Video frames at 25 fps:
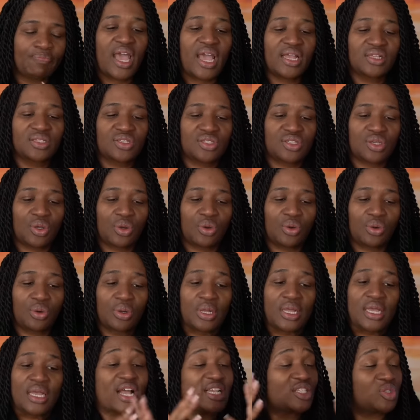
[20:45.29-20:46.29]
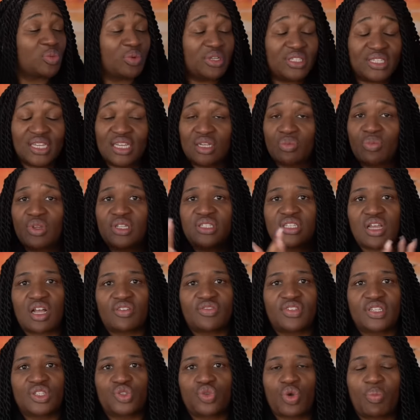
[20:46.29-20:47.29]
And so that's what we did. We
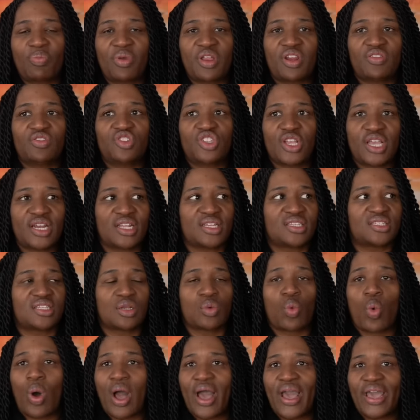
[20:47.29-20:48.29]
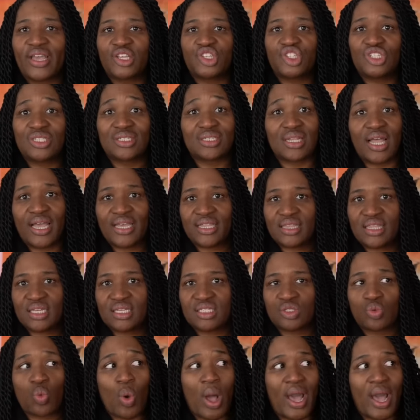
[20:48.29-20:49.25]
delved into a bit of Jadis and why she's like this.